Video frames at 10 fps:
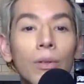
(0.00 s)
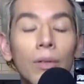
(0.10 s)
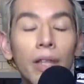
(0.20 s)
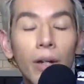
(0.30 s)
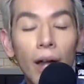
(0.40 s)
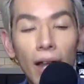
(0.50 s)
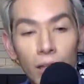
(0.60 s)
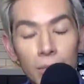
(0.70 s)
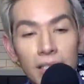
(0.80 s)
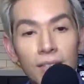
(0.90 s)
there are
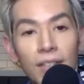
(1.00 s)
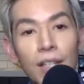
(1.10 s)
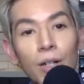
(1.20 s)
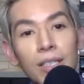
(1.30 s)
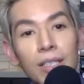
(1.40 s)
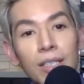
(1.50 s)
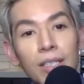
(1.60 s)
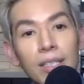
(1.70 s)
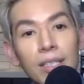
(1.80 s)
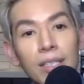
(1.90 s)
elements of it that are
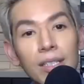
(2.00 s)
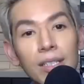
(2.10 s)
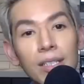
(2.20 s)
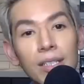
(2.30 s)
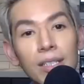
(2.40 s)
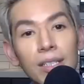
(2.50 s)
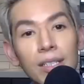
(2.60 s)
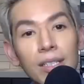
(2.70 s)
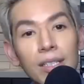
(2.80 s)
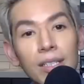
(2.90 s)
sad, but I
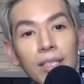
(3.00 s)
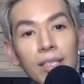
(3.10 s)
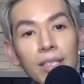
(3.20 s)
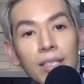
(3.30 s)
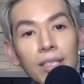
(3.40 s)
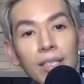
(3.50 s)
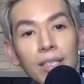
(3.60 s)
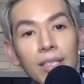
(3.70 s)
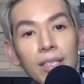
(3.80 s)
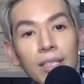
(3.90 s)
don't think he ended
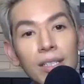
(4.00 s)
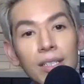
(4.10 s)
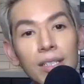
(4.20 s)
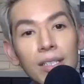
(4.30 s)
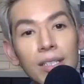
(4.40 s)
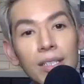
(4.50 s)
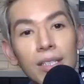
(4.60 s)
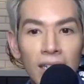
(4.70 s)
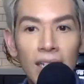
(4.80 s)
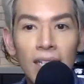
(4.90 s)
up how sad
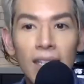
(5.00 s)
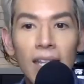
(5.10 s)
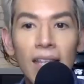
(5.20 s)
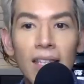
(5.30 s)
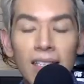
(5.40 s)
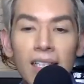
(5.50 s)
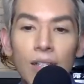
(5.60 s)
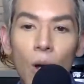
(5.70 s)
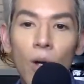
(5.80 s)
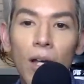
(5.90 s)
that this has
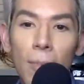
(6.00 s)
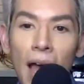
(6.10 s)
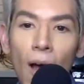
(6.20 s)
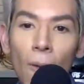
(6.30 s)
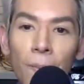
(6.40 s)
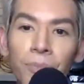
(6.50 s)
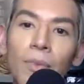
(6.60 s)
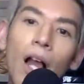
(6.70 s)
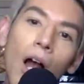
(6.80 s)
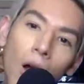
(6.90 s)
all come out.
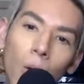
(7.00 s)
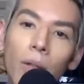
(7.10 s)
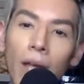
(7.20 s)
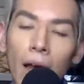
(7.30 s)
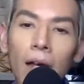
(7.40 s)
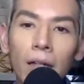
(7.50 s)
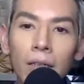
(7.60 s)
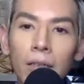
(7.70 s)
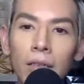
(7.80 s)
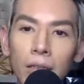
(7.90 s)
Oh, yeah.
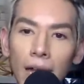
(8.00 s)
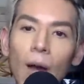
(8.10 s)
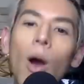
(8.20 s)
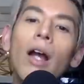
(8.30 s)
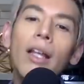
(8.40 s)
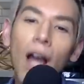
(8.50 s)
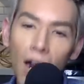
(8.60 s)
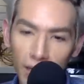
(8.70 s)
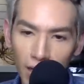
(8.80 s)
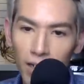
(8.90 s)
How,
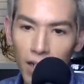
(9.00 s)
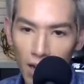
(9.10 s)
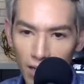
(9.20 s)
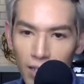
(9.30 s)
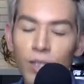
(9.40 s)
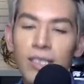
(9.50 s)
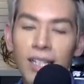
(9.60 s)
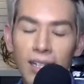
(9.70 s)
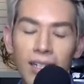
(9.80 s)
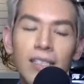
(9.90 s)
got it. You're
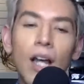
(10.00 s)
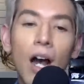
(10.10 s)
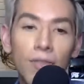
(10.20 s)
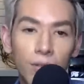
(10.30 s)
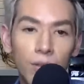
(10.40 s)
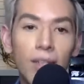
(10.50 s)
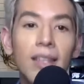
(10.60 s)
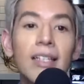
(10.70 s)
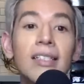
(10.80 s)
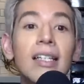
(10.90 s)
saying it's awful that
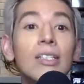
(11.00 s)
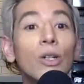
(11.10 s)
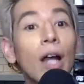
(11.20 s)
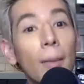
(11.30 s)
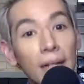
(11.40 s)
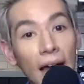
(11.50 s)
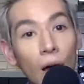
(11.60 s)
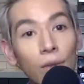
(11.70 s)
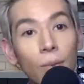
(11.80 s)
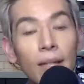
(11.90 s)
these things are coming
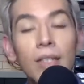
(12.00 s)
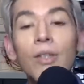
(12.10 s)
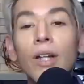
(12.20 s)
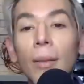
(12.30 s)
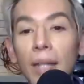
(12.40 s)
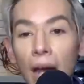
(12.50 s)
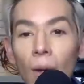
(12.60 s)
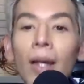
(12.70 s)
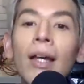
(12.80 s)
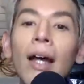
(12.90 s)
out the way that they're coming out.
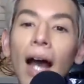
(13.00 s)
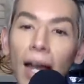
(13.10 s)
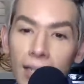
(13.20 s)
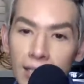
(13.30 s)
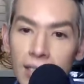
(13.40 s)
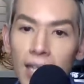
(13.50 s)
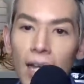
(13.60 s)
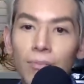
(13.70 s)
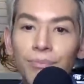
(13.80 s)
I can see that.